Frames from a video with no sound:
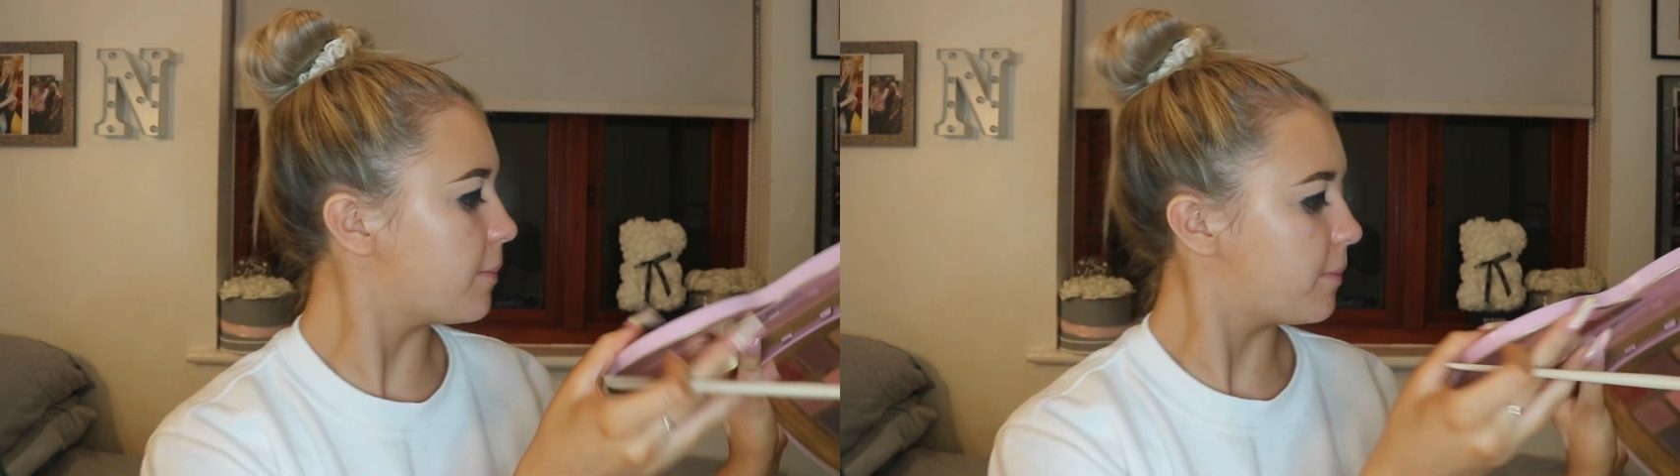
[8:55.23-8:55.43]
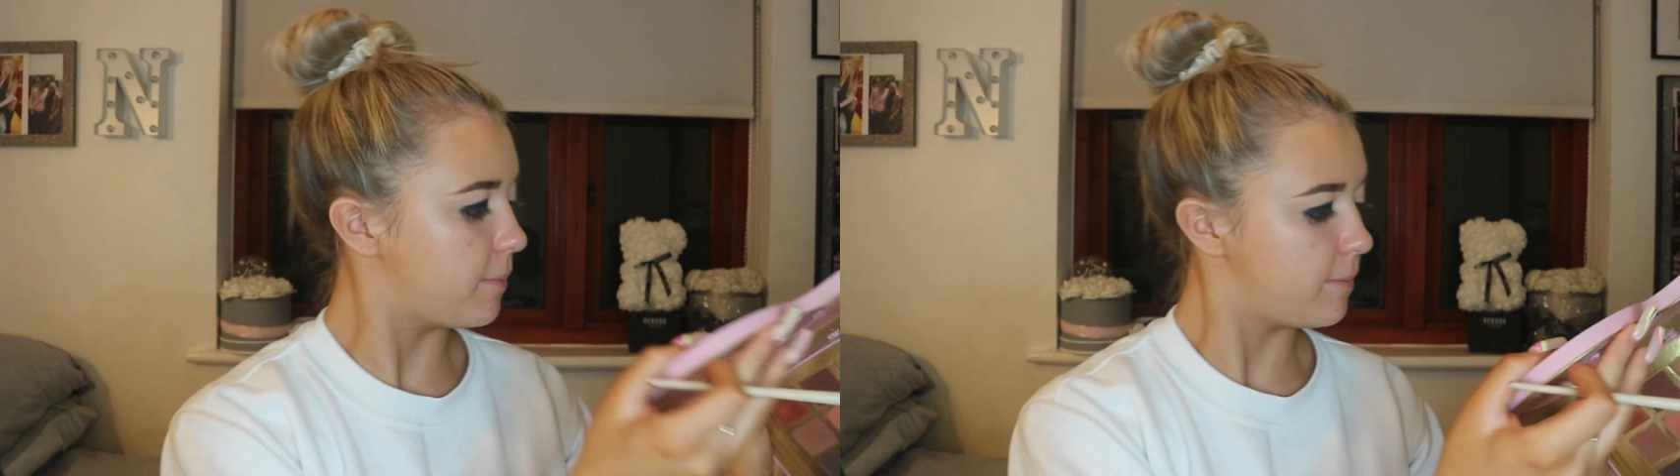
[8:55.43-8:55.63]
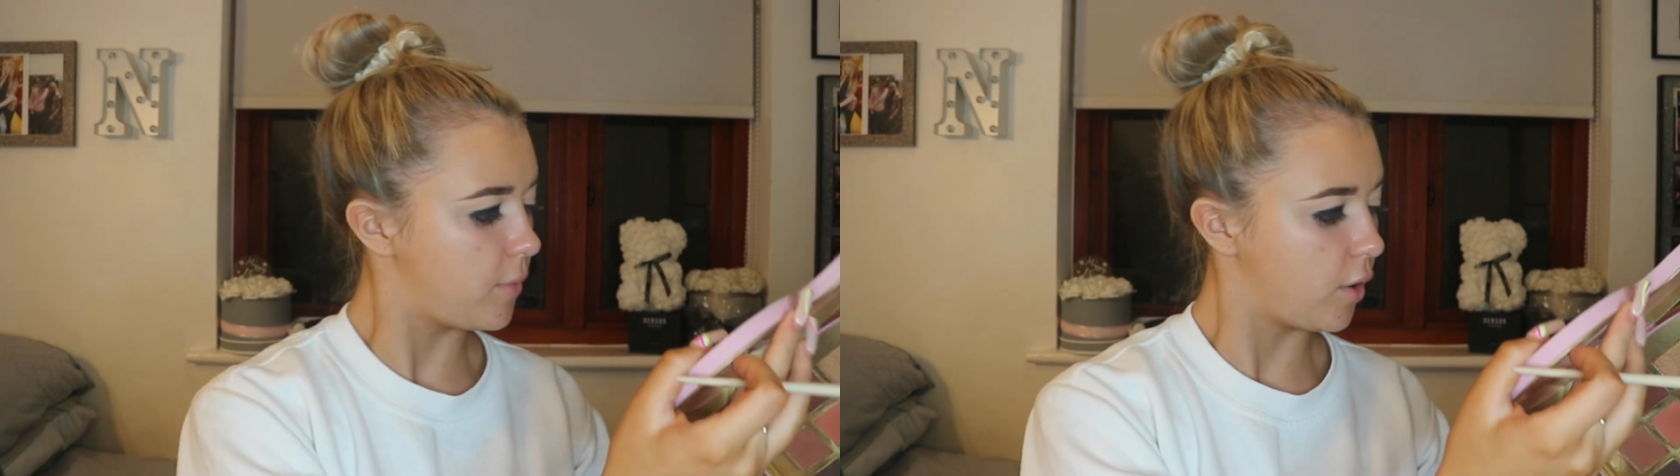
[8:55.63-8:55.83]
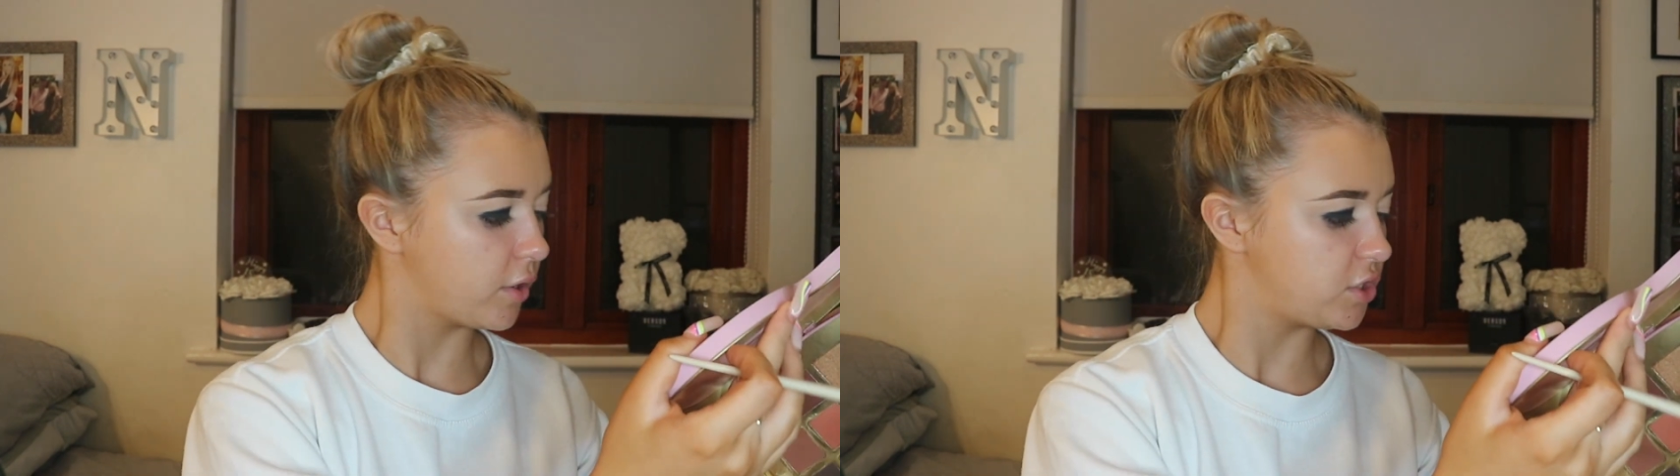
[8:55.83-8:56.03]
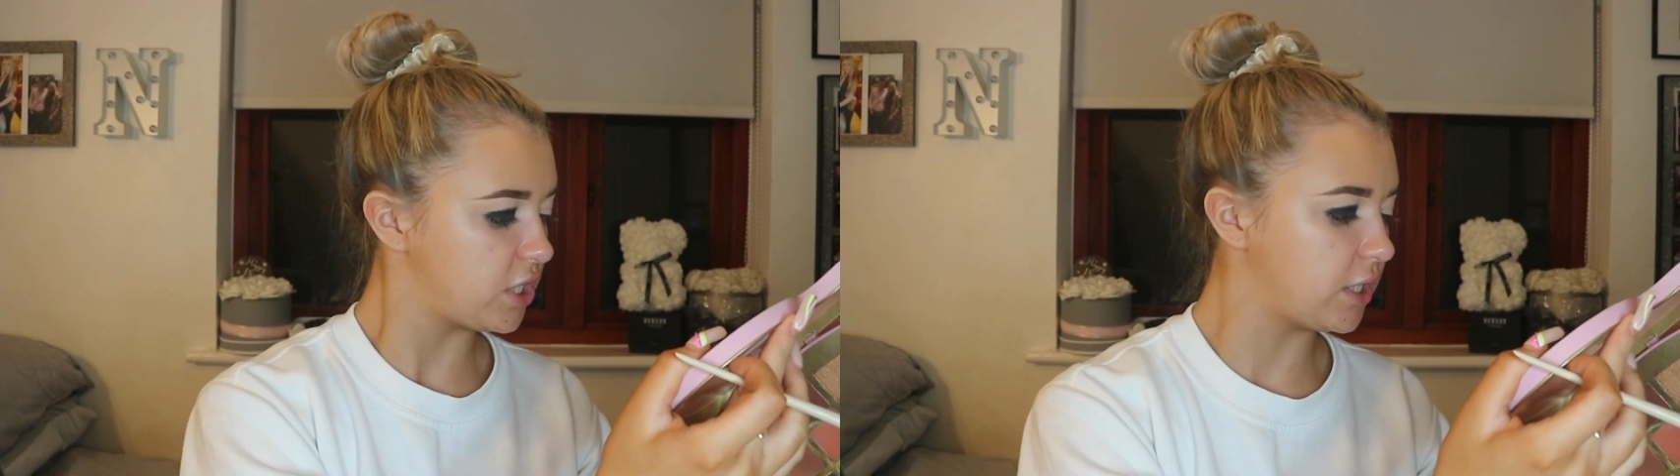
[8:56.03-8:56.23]

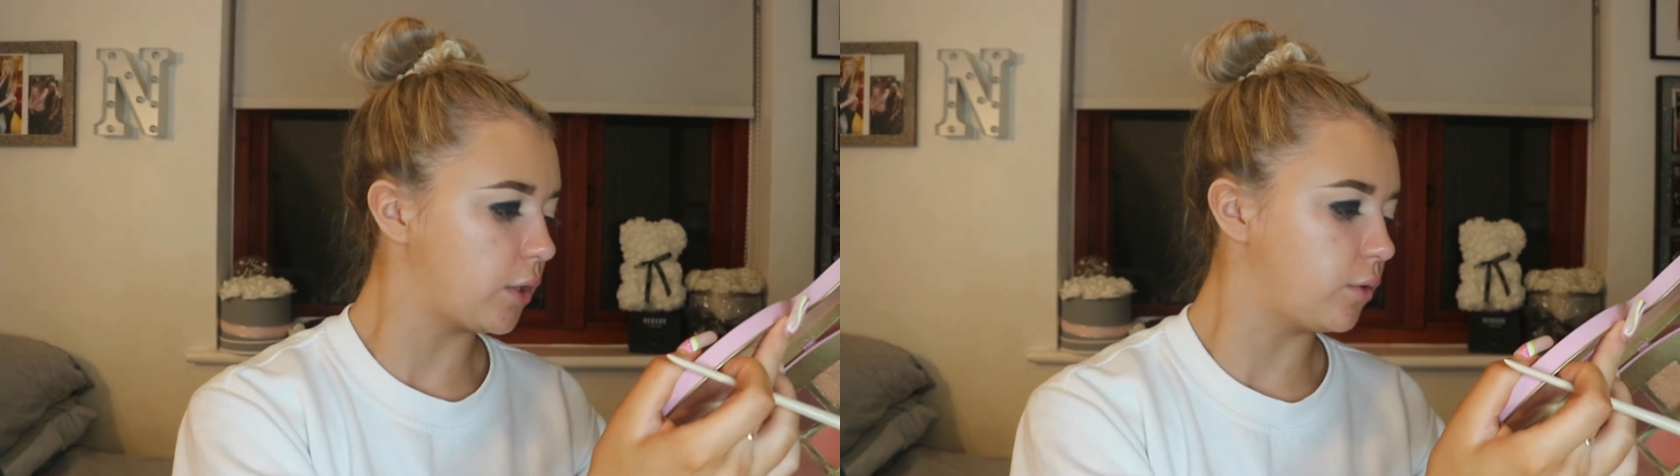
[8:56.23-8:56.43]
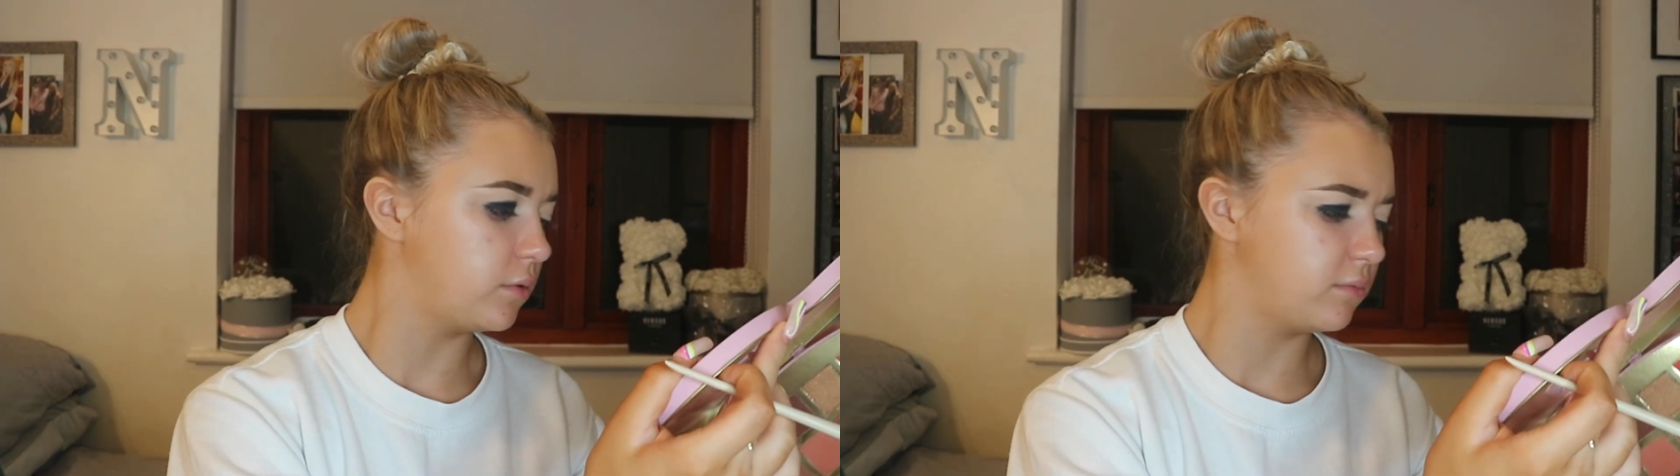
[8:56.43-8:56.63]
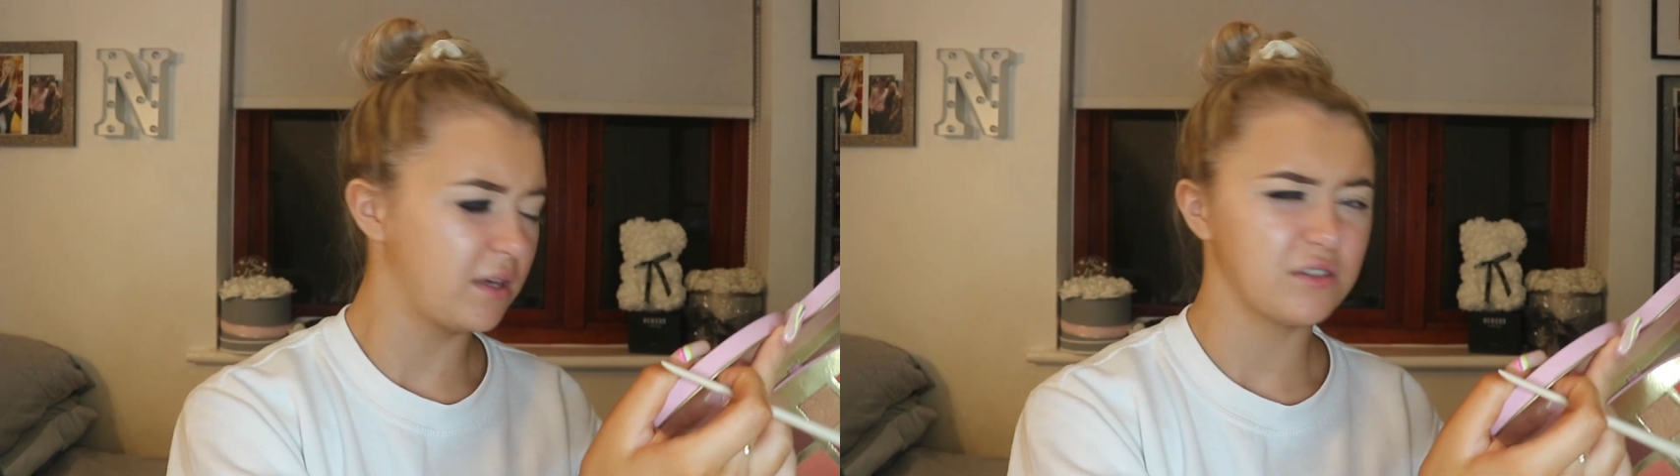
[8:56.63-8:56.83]
Mochaccino.